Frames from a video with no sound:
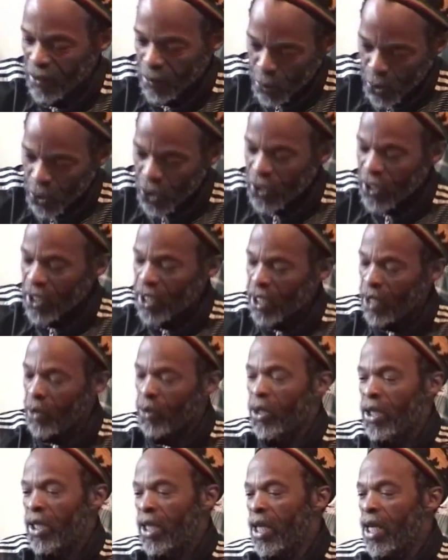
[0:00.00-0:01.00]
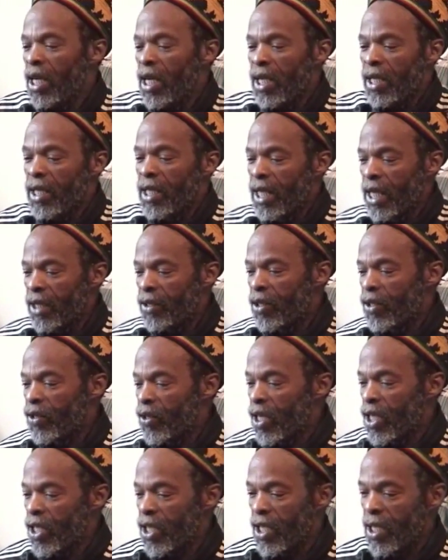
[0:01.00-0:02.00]
put it in that way. The natural
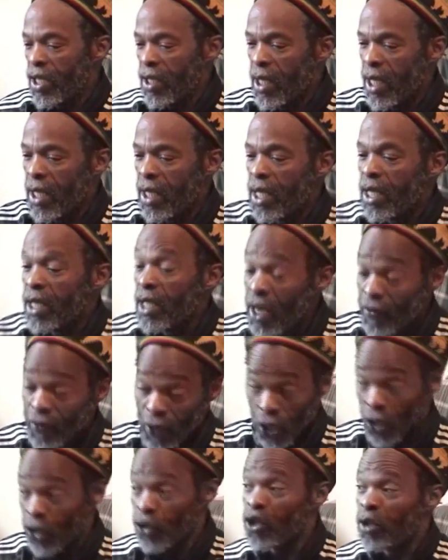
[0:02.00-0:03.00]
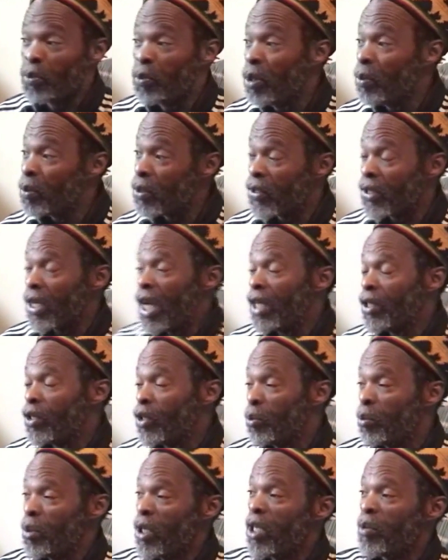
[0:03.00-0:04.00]
selection is that you have 100 people start
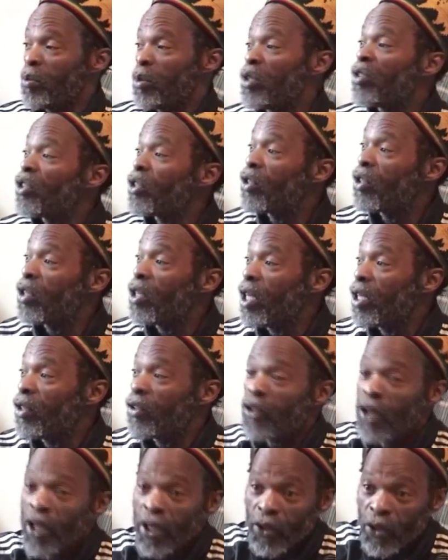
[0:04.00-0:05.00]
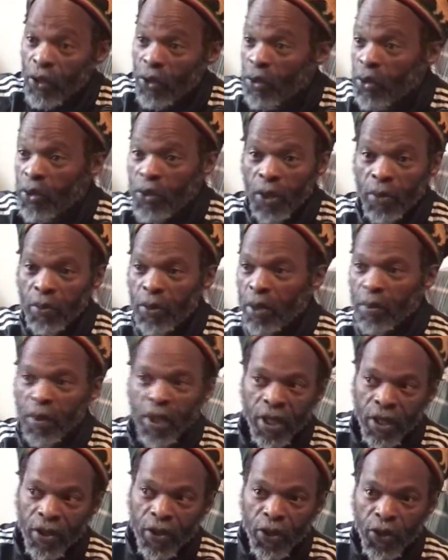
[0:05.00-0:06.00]
out playing music today and trying to do something
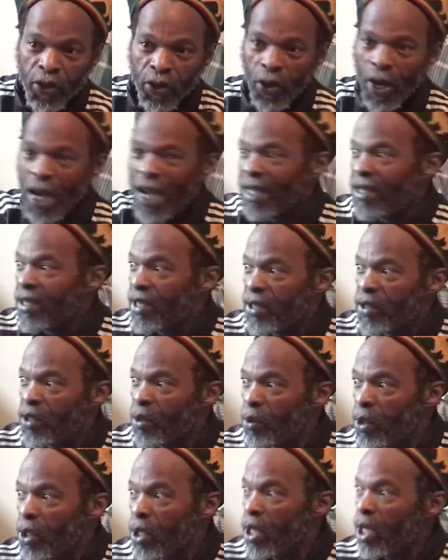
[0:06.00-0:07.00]
because it's so accessible.